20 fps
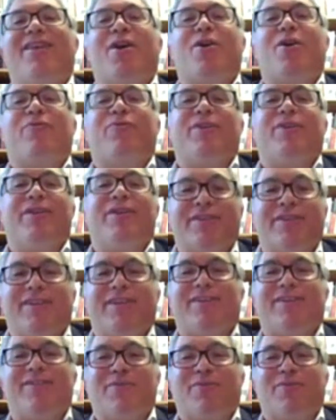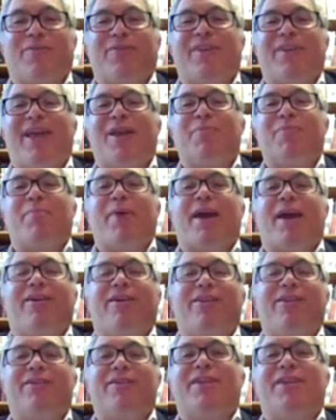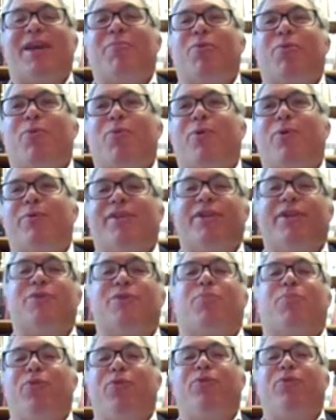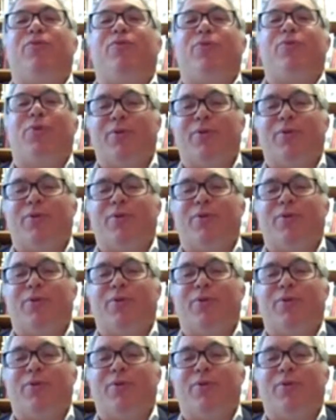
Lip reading: they often land back on the same quotes as proof,